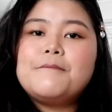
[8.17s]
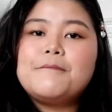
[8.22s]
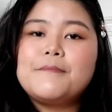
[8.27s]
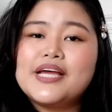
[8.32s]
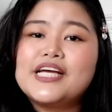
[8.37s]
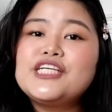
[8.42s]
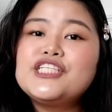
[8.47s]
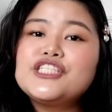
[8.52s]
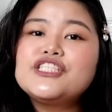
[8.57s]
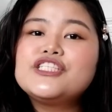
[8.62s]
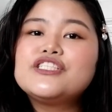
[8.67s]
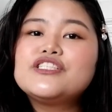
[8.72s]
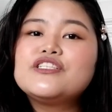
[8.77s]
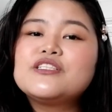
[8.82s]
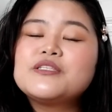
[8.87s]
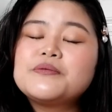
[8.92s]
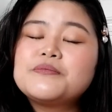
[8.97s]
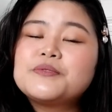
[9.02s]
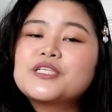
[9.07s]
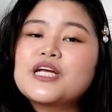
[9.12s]
Make sure
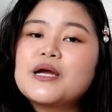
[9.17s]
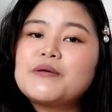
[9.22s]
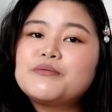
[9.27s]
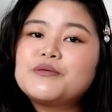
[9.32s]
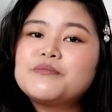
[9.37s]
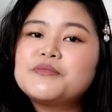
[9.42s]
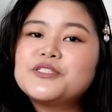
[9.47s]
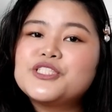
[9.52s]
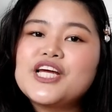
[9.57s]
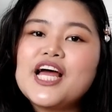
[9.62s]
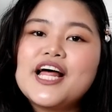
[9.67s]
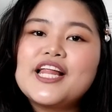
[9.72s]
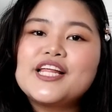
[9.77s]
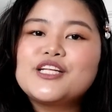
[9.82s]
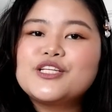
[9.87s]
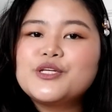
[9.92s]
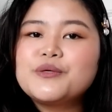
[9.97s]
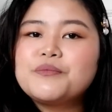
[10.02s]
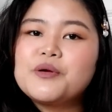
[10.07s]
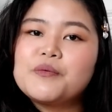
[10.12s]
to subscribe to my
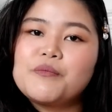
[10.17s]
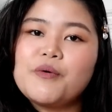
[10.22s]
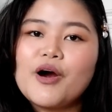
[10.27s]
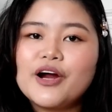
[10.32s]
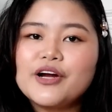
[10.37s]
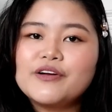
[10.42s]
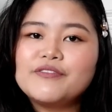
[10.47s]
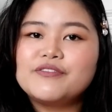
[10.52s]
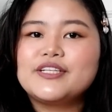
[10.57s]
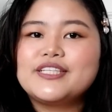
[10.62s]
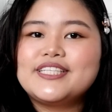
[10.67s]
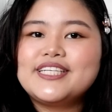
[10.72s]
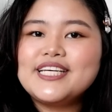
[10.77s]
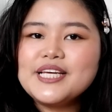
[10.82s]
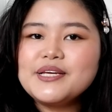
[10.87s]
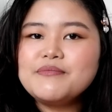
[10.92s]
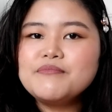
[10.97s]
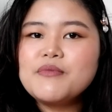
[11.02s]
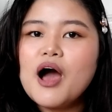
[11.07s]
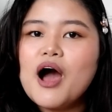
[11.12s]
channel to be a part of the
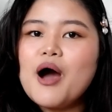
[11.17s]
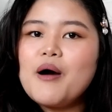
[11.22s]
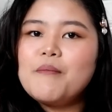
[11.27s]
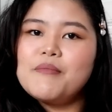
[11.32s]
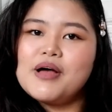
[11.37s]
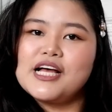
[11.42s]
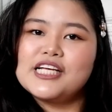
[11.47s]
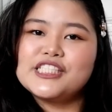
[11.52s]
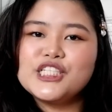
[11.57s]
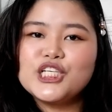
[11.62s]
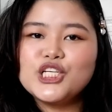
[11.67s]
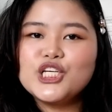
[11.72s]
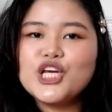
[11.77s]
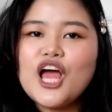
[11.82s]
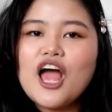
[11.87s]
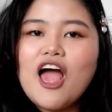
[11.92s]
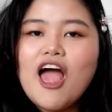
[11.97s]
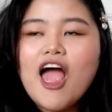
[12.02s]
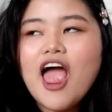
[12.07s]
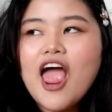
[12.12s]
team Messy
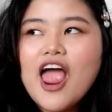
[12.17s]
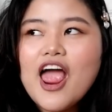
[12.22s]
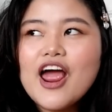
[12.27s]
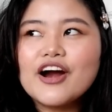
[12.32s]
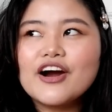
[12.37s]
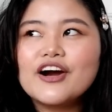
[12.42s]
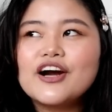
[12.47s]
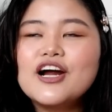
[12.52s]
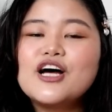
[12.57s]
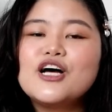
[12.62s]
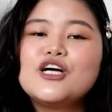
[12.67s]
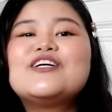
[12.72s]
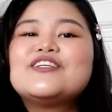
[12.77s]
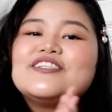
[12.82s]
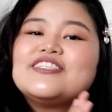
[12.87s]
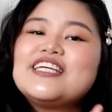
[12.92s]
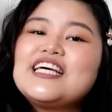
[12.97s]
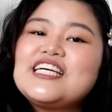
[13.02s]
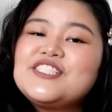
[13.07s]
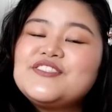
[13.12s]
Hair.
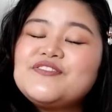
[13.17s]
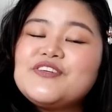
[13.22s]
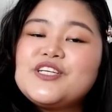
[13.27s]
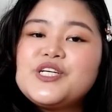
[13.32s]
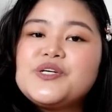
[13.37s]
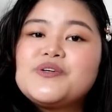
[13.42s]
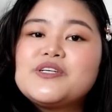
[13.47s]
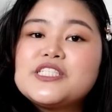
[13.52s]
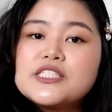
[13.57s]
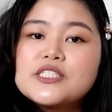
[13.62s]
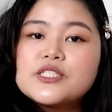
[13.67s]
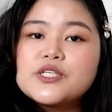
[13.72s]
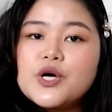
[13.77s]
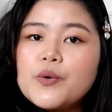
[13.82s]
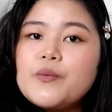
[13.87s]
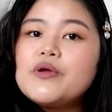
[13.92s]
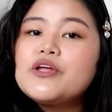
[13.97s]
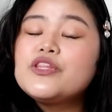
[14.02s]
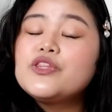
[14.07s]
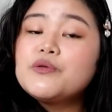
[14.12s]
Today's video is
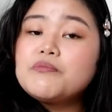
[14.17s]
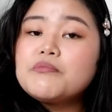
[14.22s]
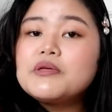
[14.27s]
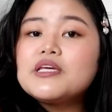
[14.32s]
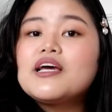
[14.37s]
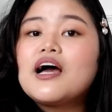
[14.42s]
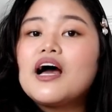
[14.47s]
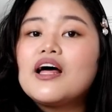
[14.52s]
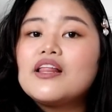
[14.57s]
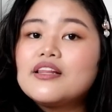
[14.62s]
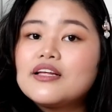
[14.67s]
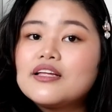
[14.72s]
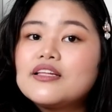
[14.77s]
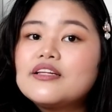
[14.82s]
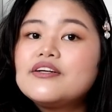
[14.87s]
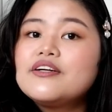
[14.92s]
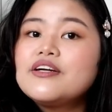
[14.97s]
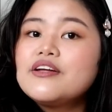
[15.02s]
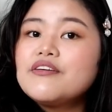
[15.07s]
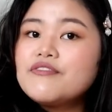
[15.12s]
going to be
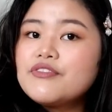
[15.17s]
another